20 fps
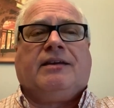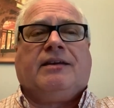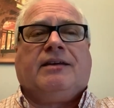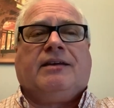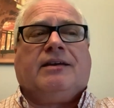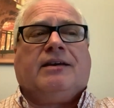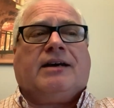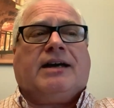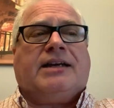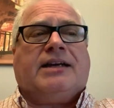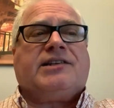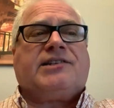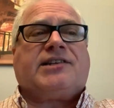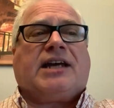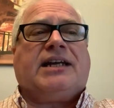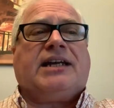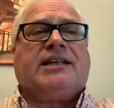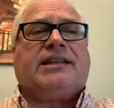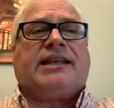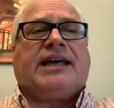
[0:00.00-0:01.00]
I
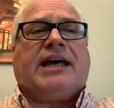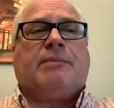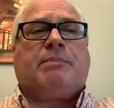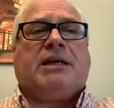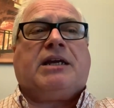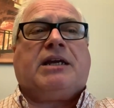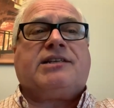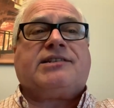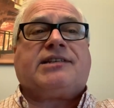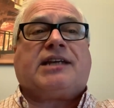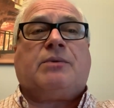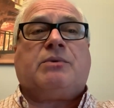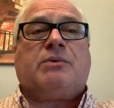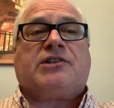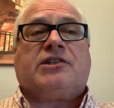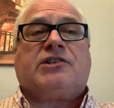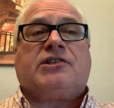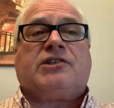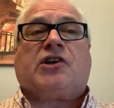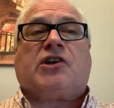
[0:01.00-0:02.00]
decided that because I was
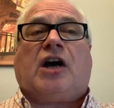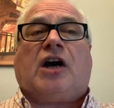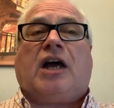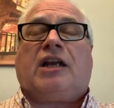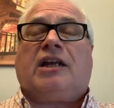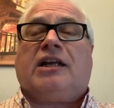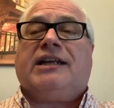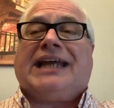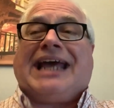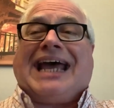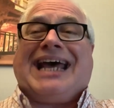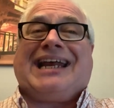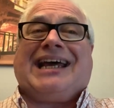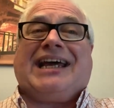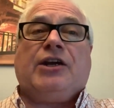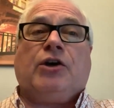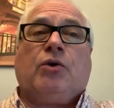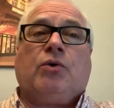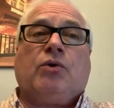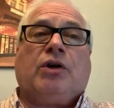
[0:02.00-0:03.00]
in Scotland at
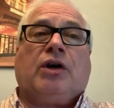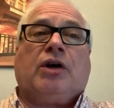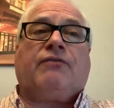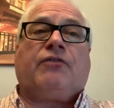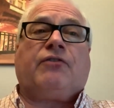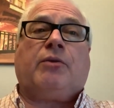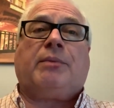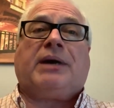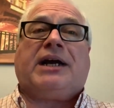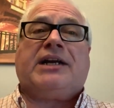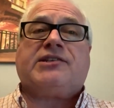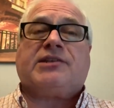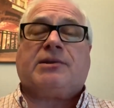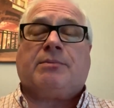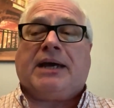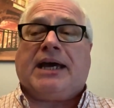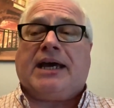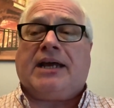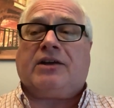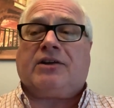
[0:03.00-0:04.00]
Iona for my
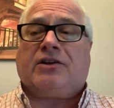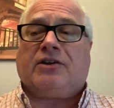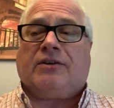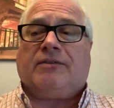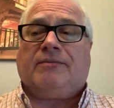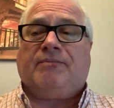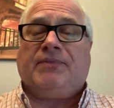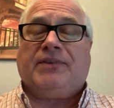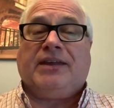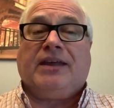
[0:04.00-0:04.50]
sabbatical,